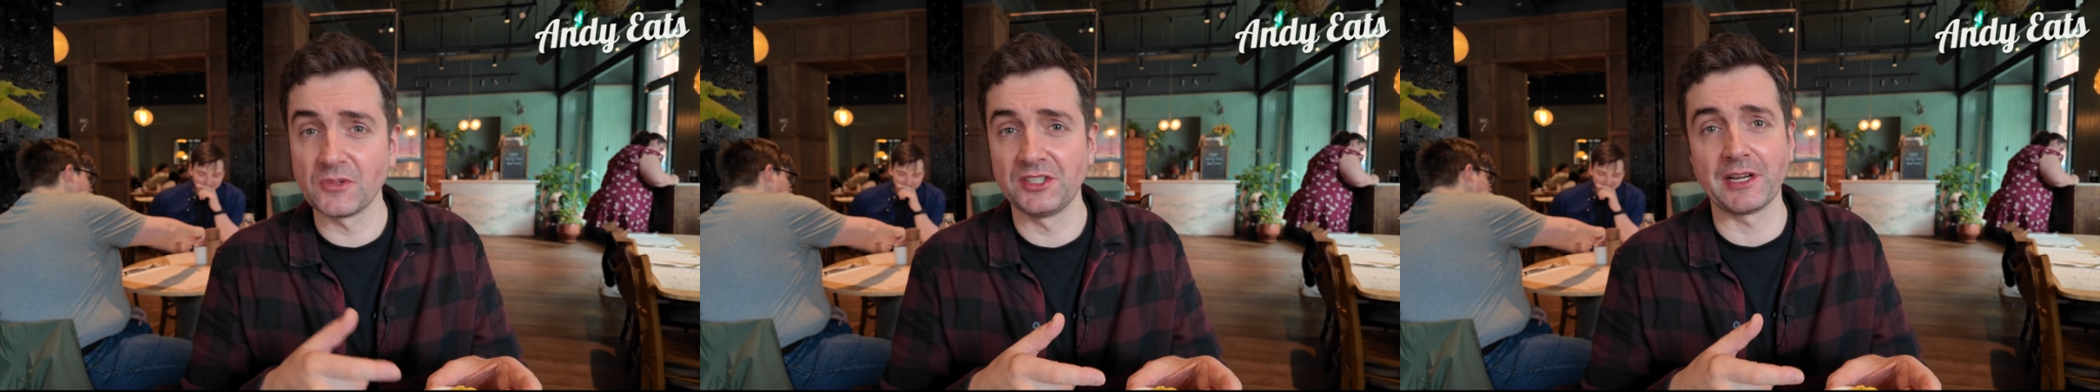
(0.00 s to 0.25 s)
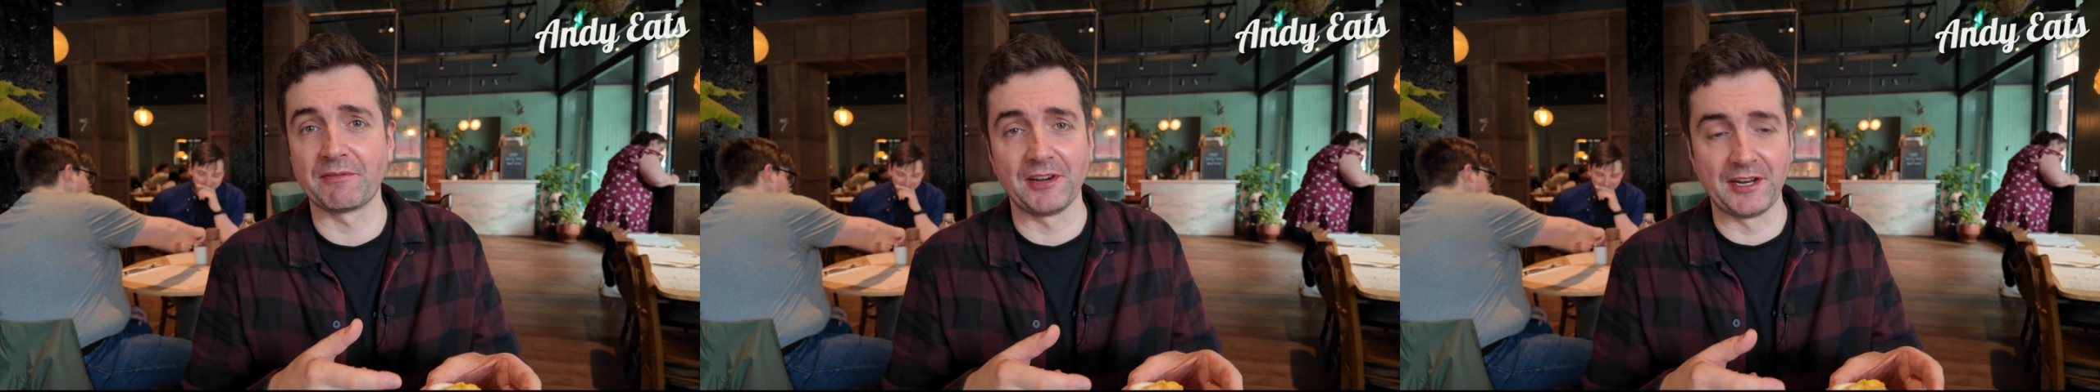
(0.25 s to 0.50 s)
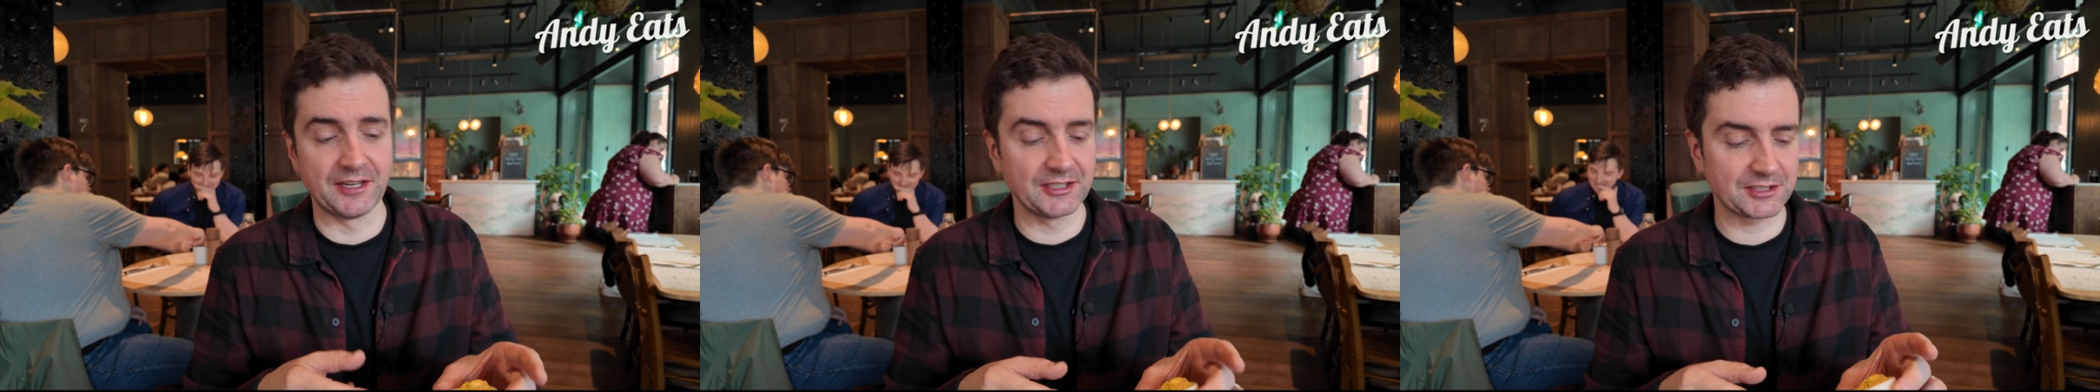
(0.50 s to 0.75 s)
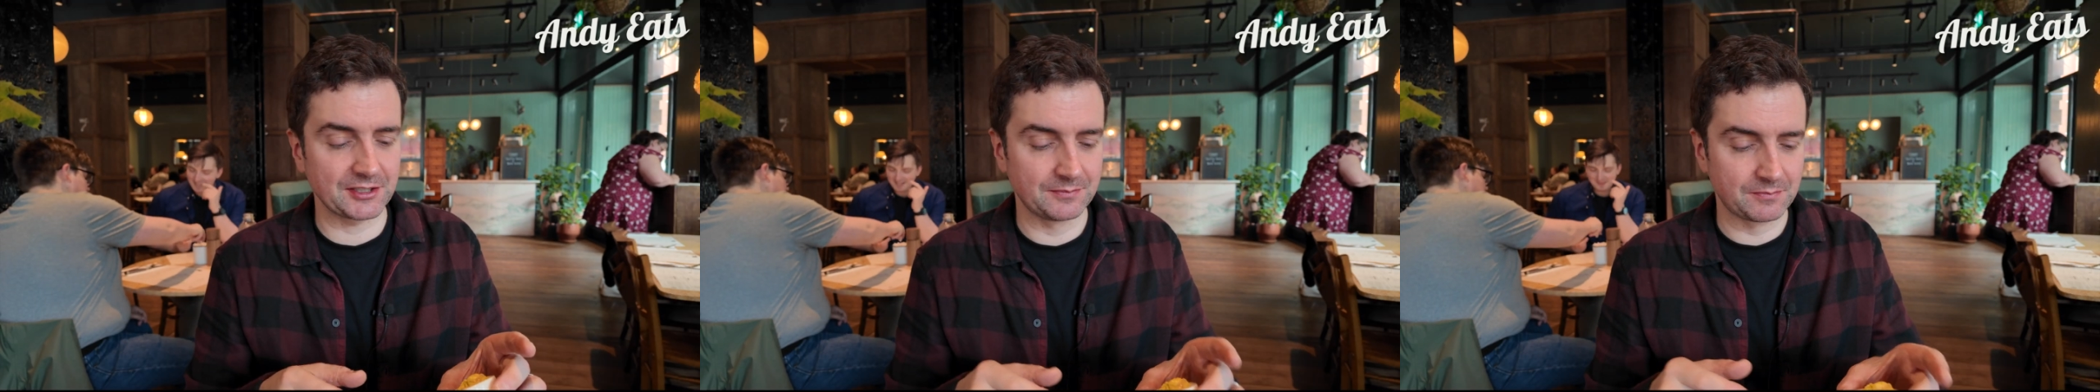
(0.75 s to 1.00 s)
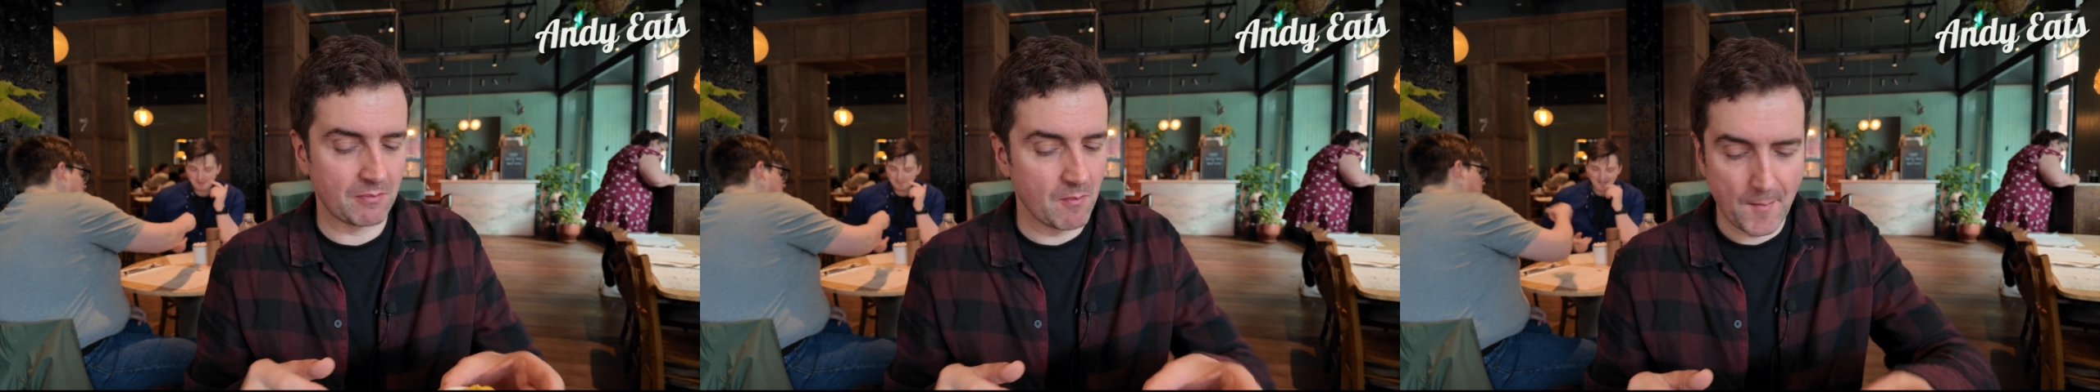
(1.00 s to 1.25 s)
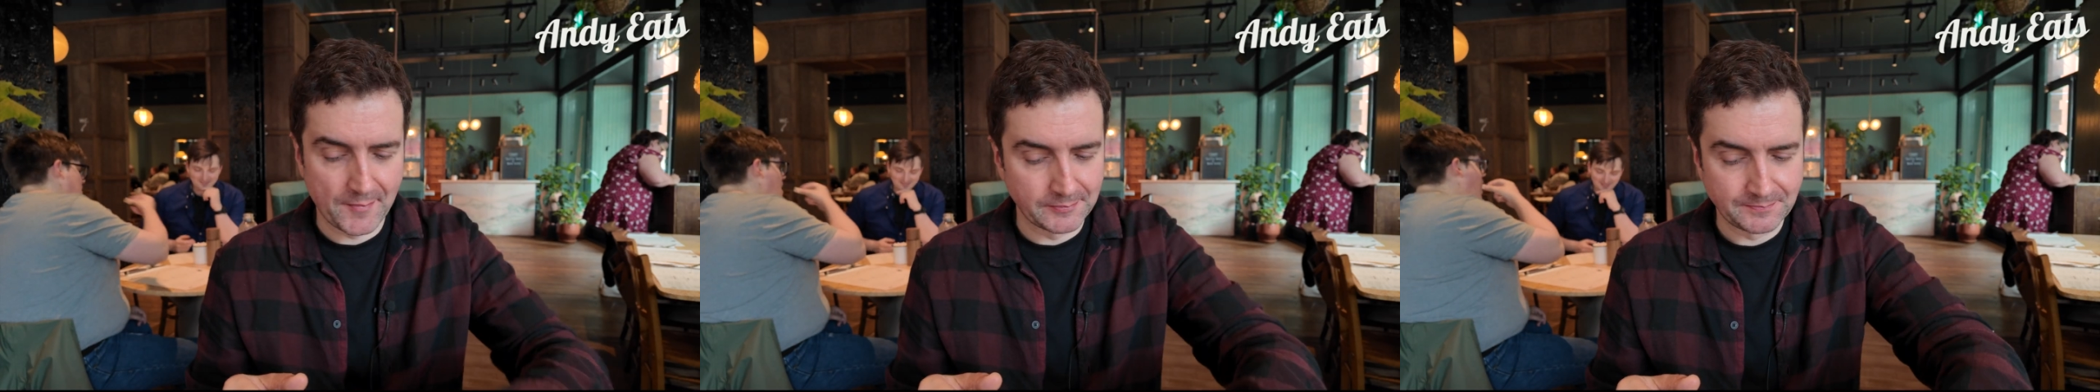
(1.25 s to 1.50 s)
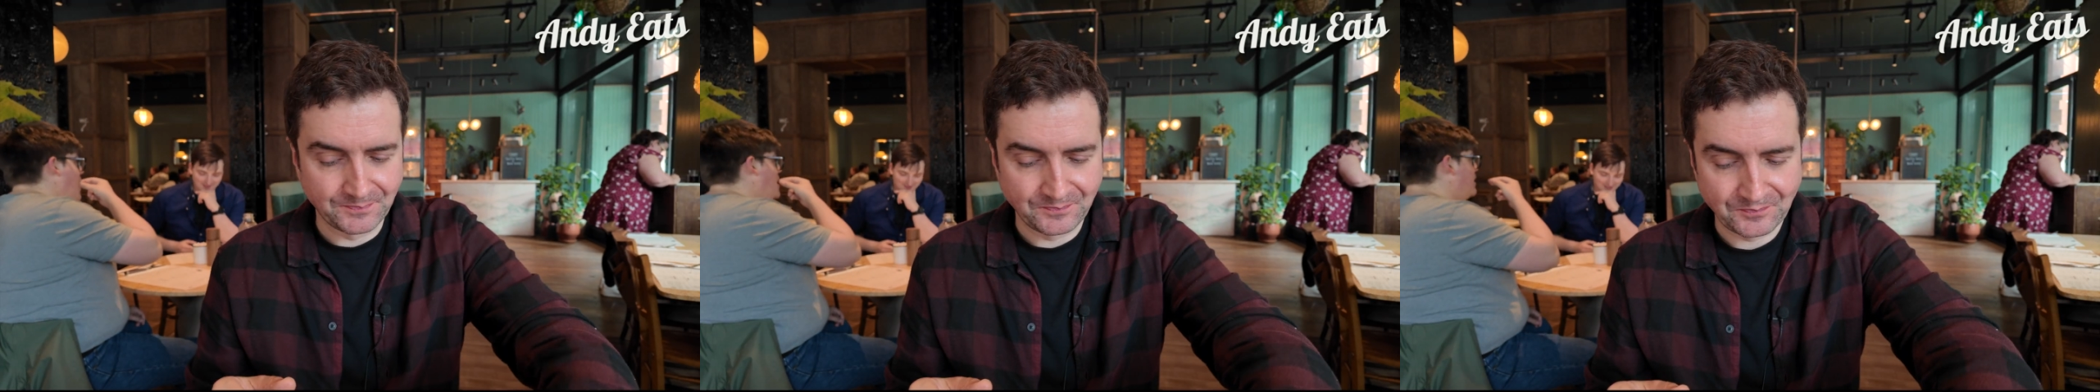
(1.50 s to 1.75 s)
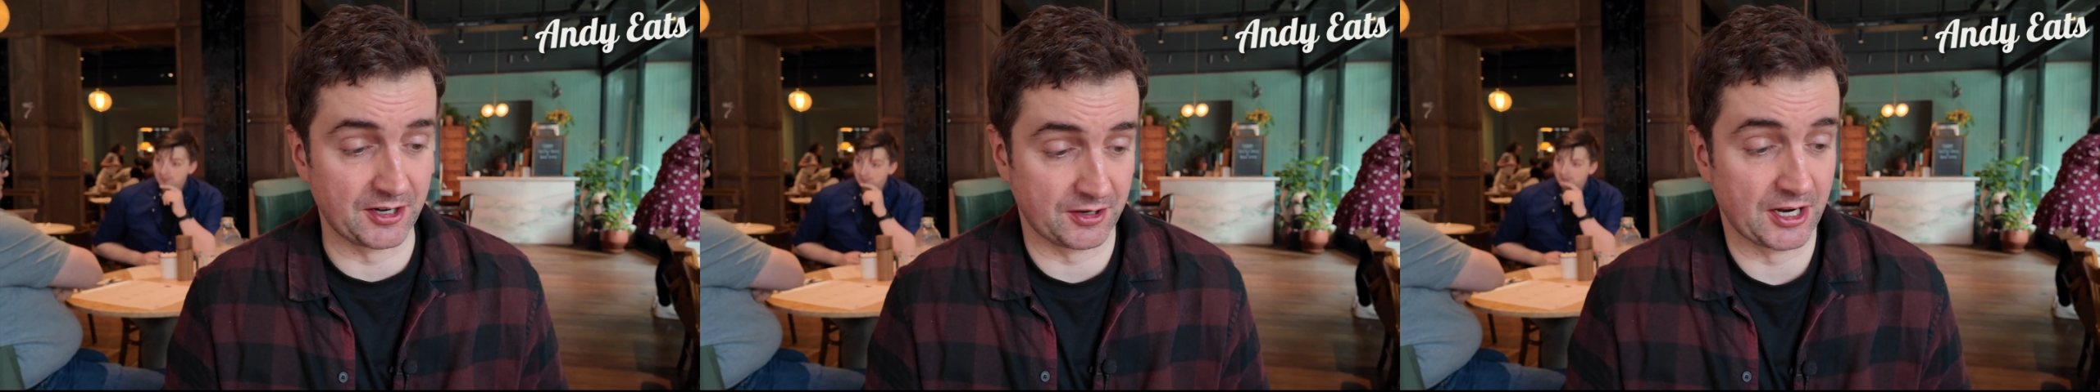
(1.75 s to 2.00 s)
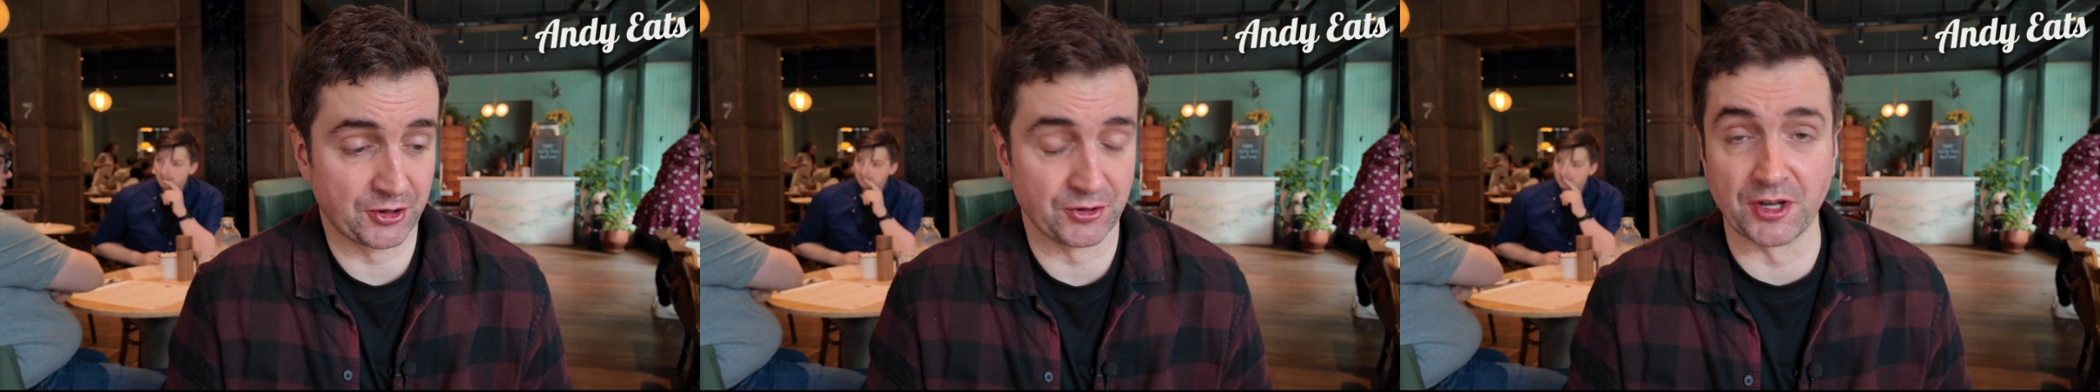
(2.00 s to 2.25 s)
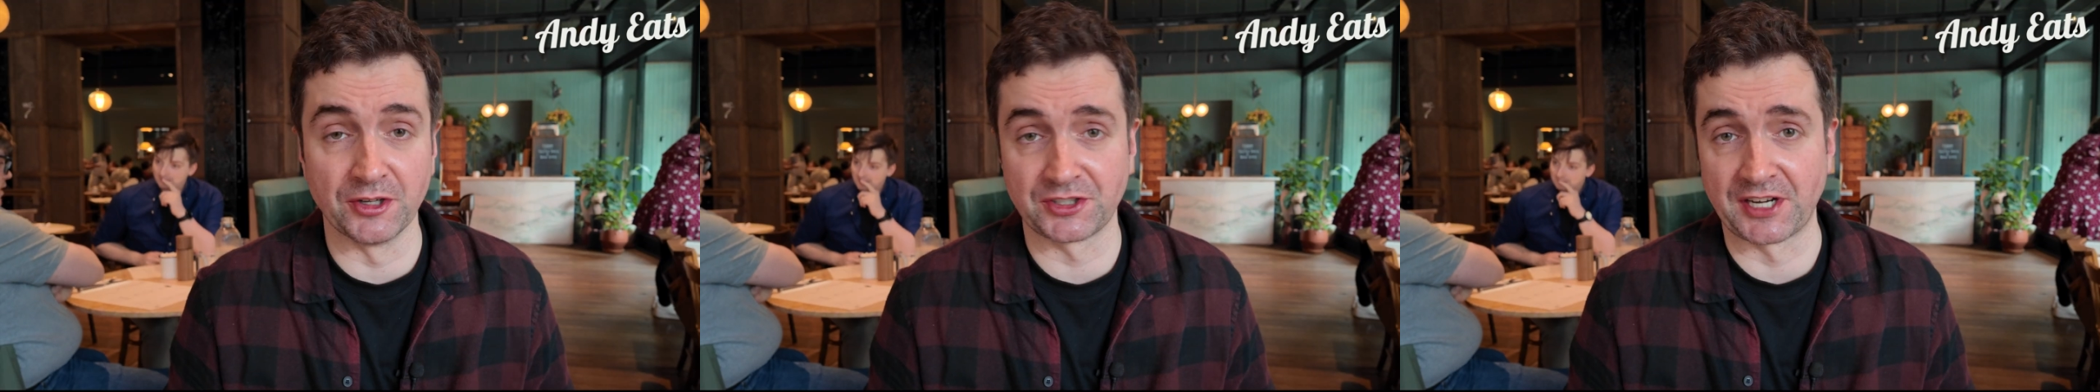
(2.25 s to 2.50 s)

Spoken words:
Definitely is. I'd order those